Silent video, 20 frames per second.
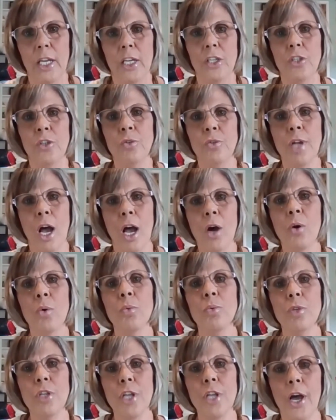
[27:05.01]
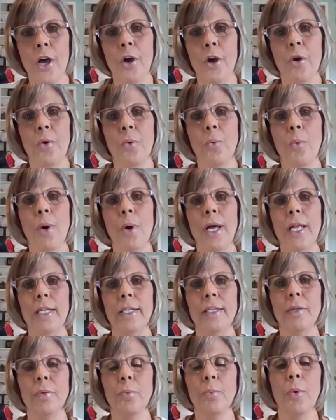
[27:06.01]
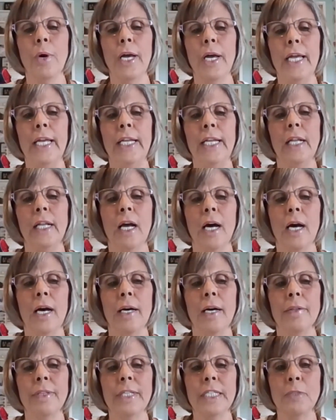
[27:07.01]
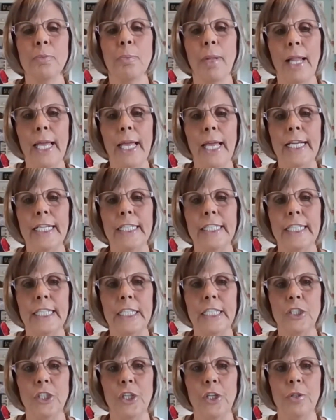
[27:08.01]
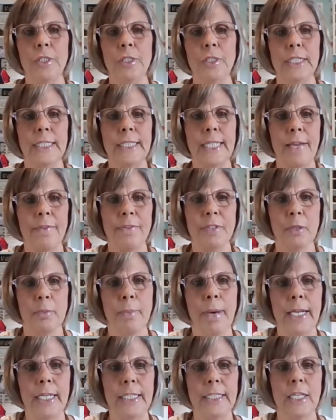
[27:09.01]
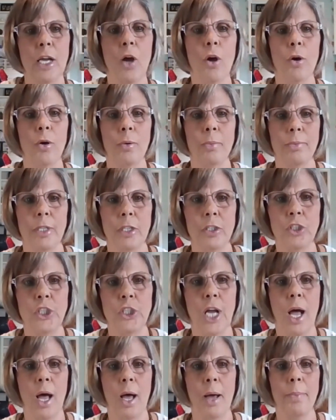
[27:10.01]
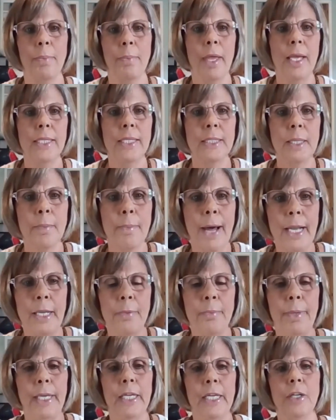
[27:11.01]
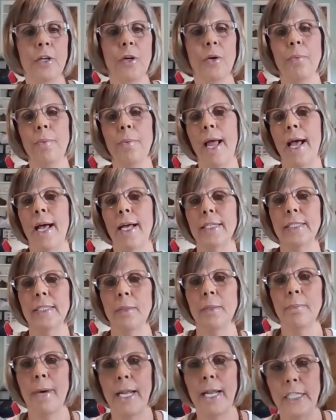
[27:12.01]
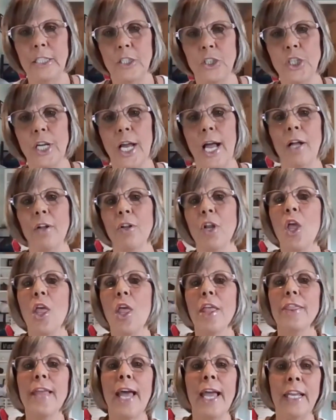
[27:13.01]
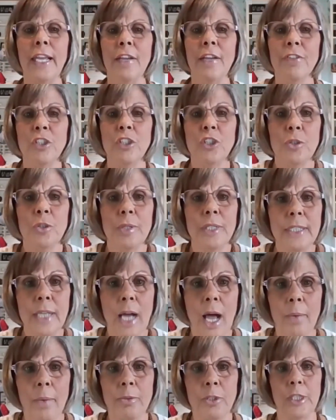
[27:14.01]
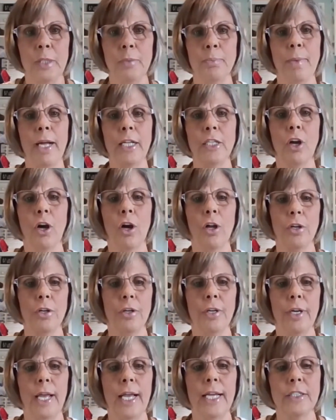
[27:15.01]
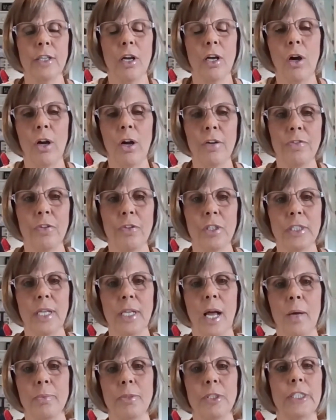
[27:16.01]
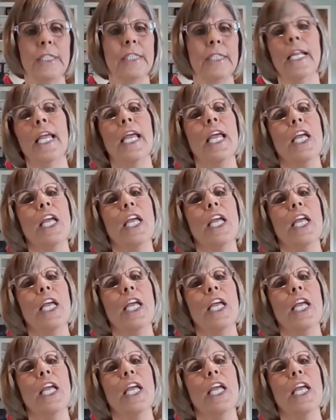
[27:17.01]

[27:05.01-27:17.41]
You don't know what this plan can do to save somebody's home, their job, somebody being harassed, somebody's child. They even do adoption. My daughter has a heart for adoption.